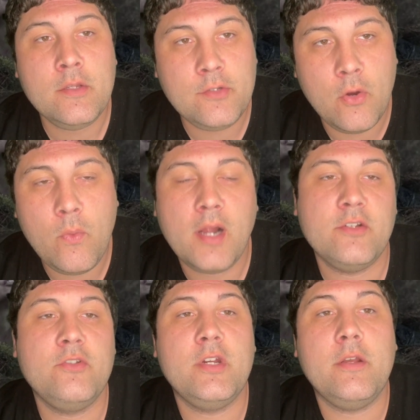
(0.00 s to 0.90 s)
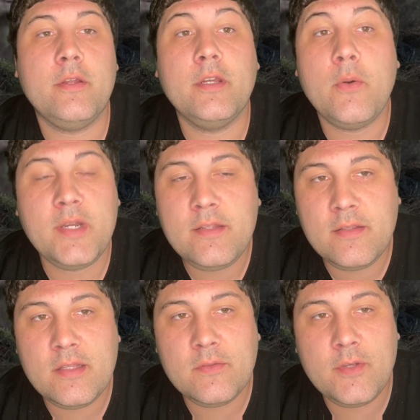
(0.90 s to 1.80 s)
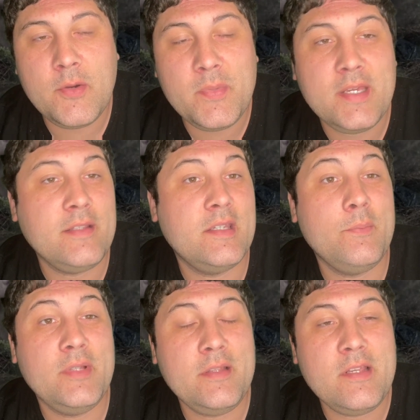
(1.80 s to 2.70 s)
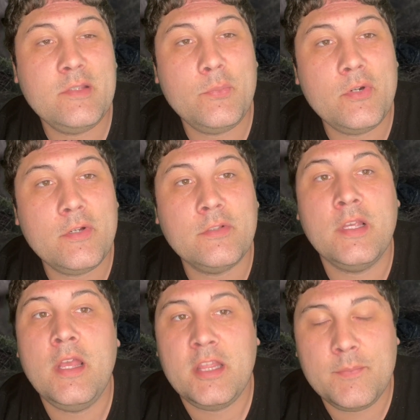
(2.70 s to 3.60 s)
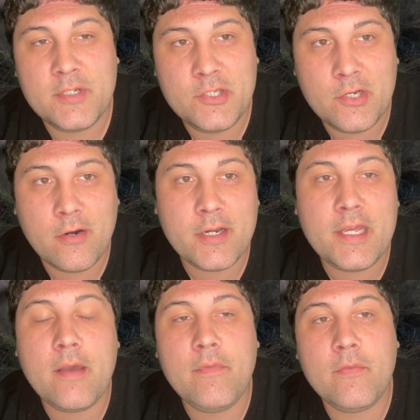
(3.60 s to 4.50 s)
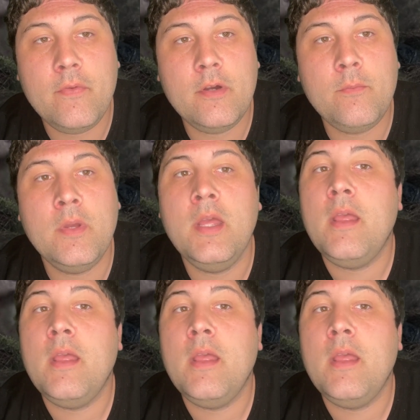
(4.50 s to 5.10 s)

don't watch a trailer going into this film because it completely spoils the majority of the film.